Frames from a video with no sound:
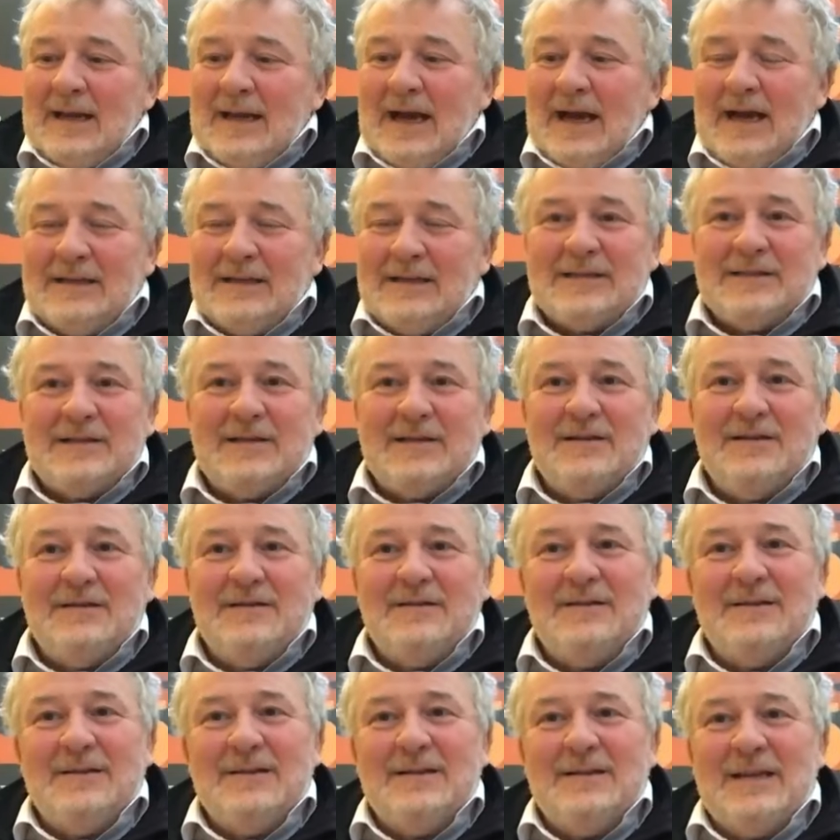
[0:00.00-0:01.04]
has
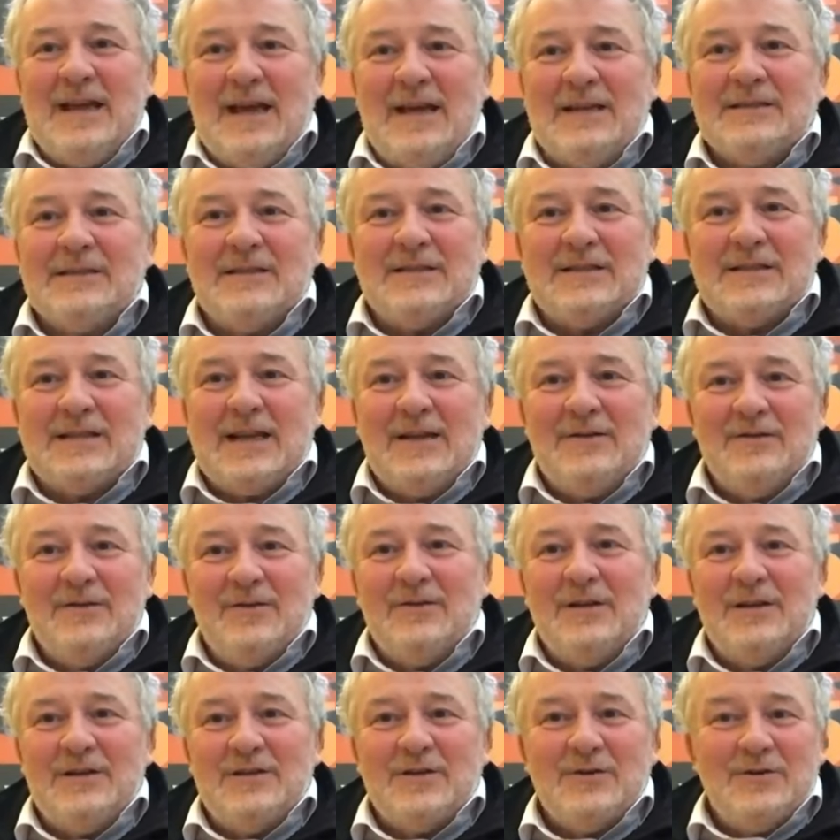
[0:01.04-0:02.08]
to stand
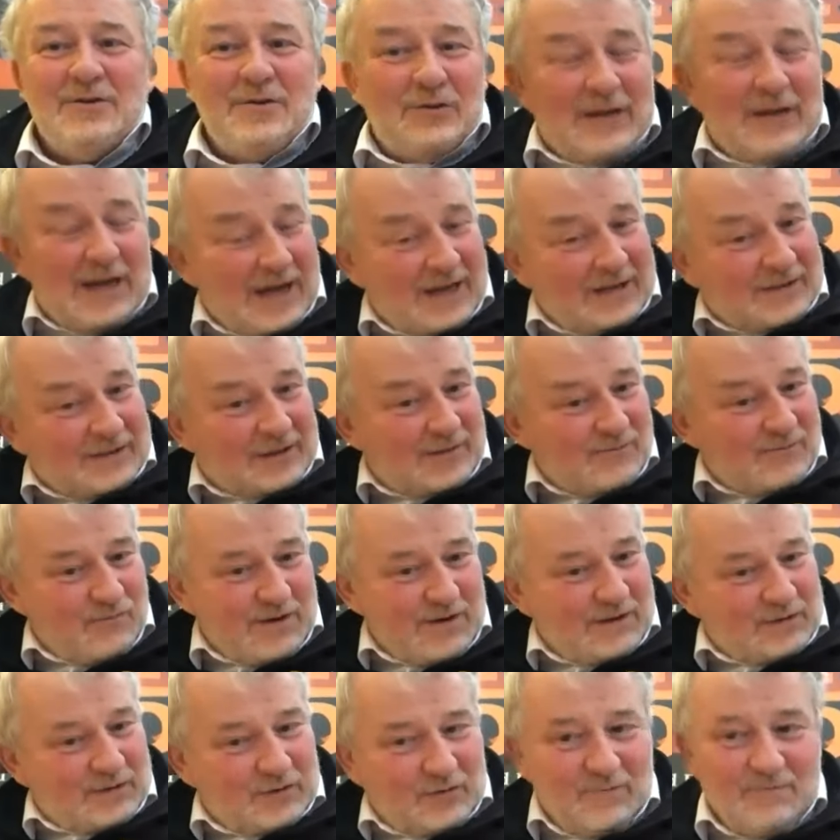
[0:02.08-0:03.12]
on its own. It has to
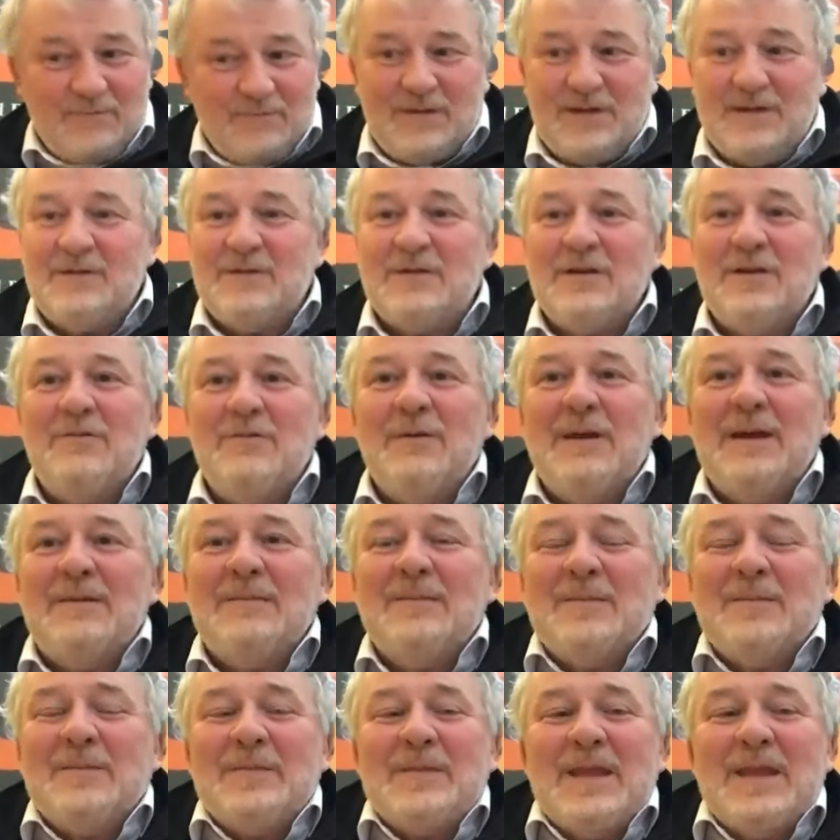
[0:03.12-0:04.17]
bring something to it.
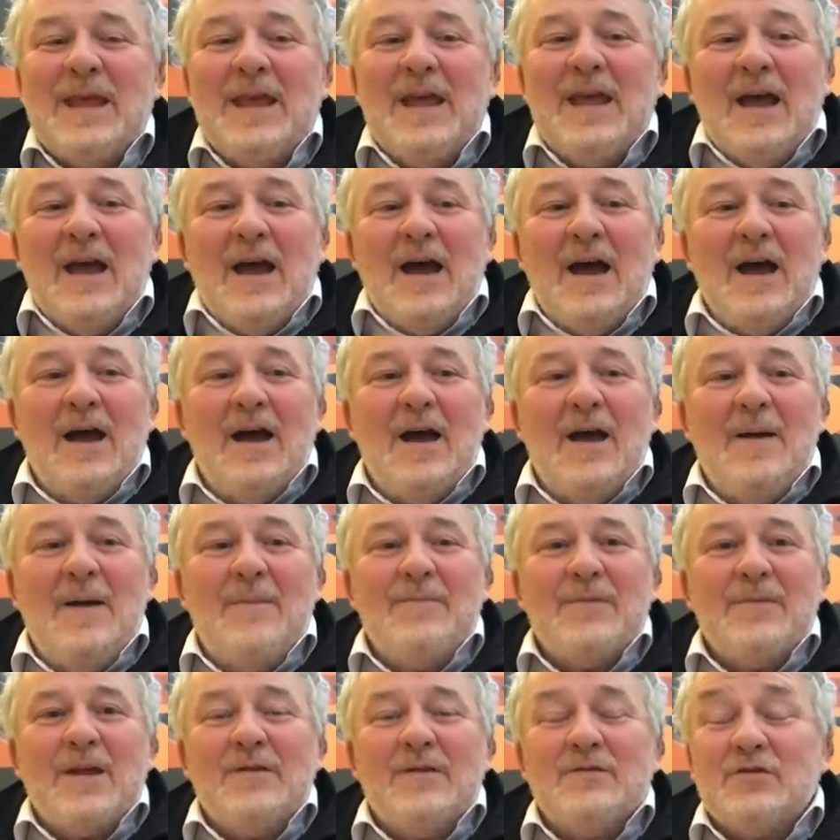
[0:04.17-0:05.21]

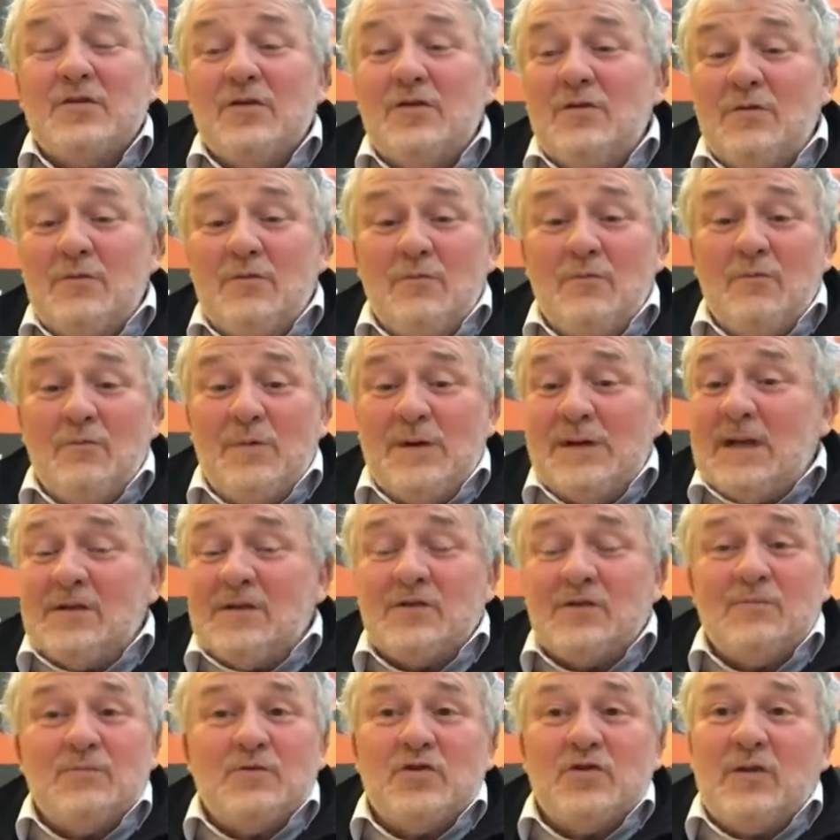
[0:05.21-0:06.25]
And so we did
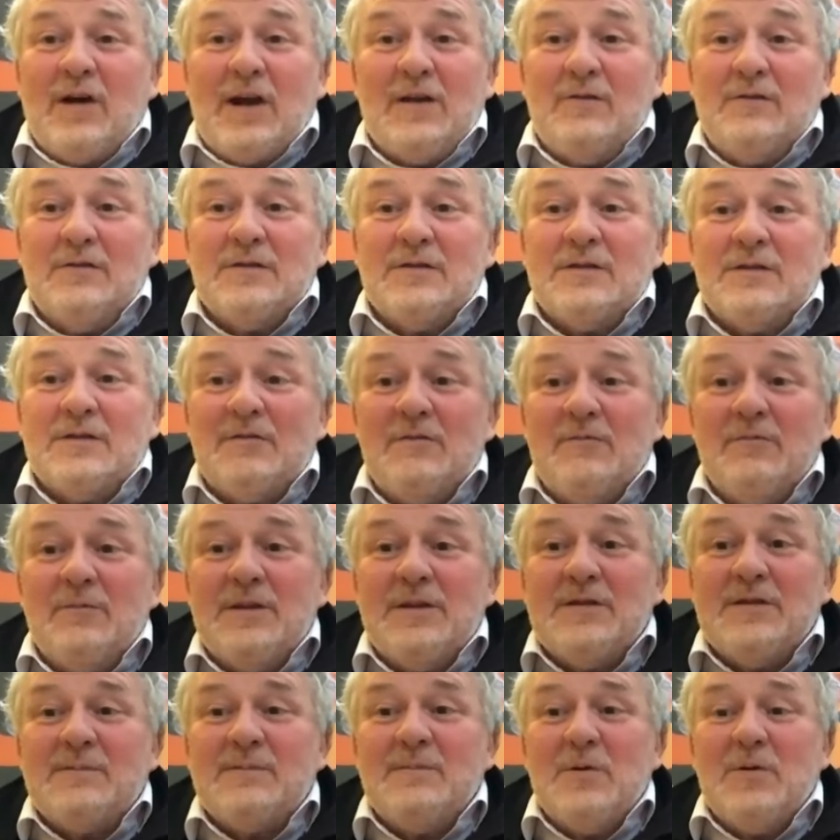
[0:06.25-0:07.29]
some trials
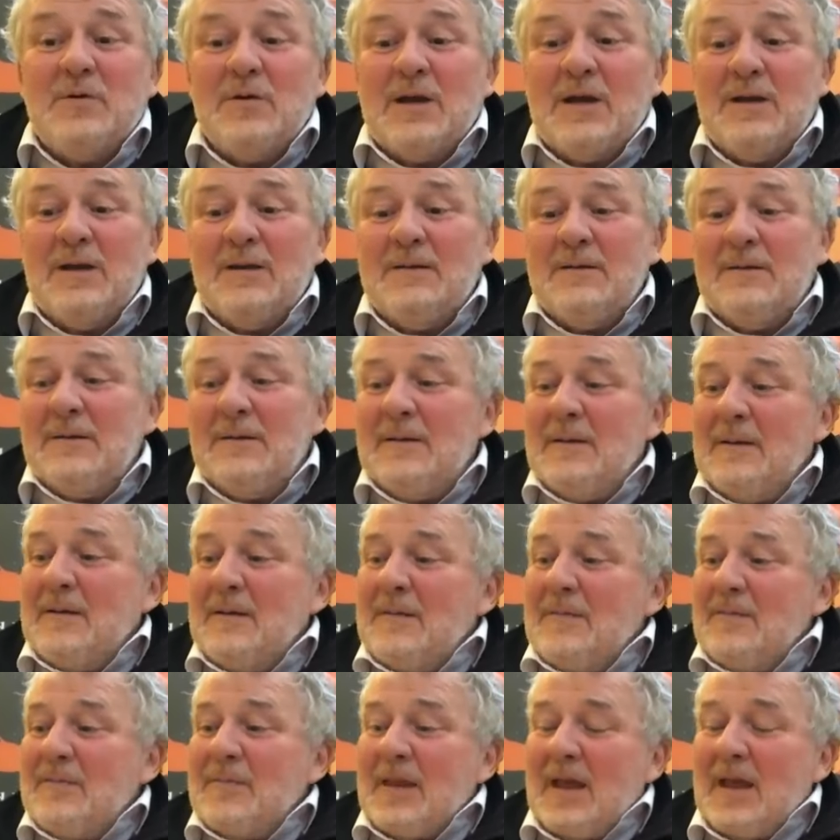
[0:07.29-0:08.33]
with smoking,
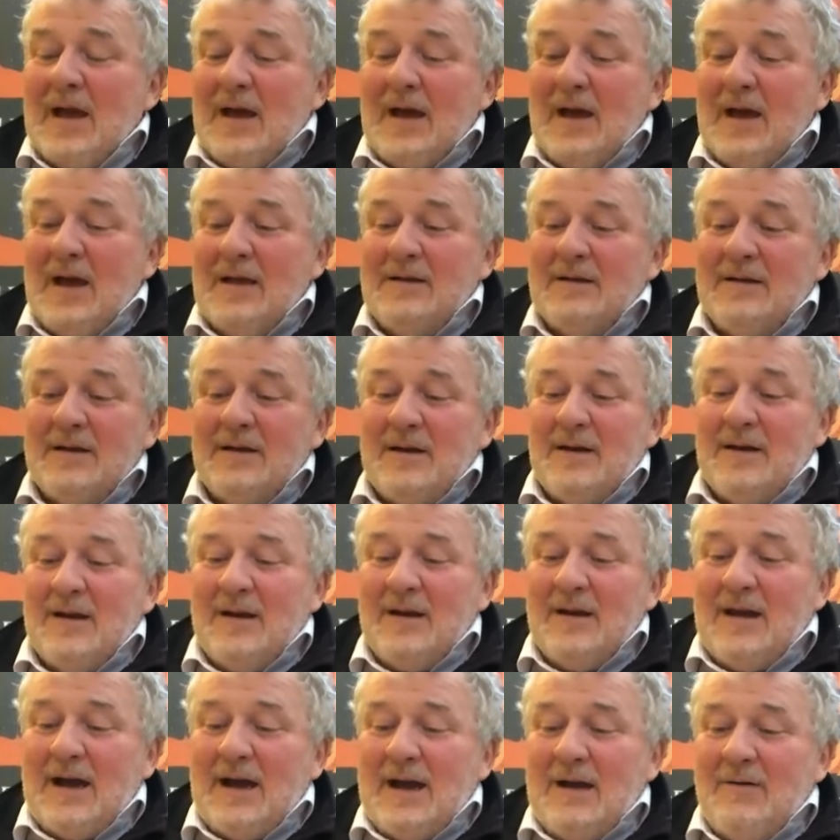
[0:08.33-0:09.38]
and
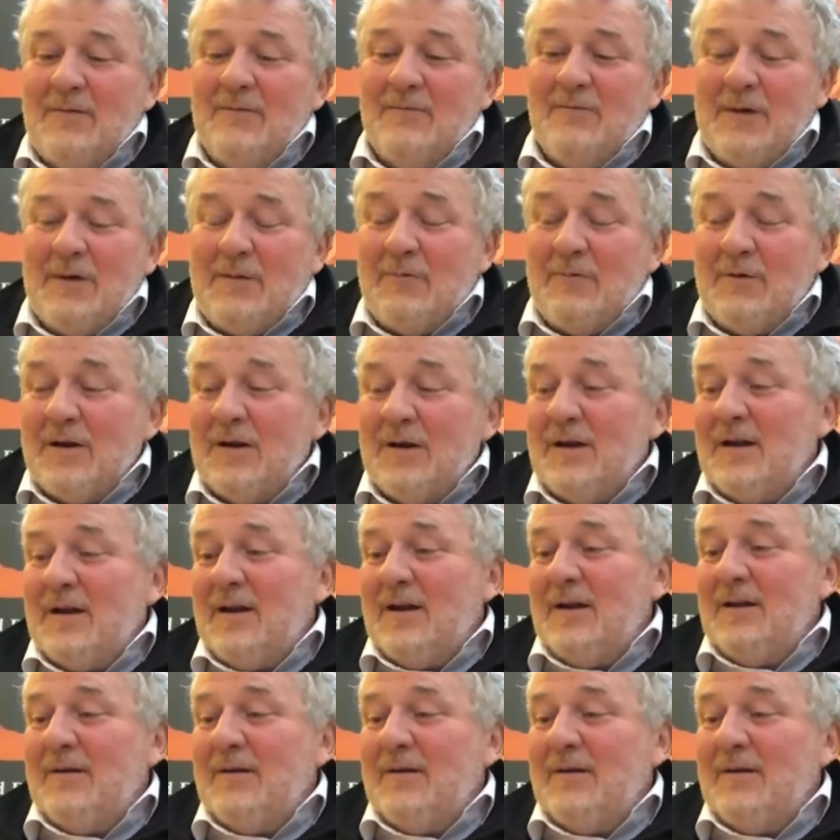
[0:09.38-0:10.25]
we were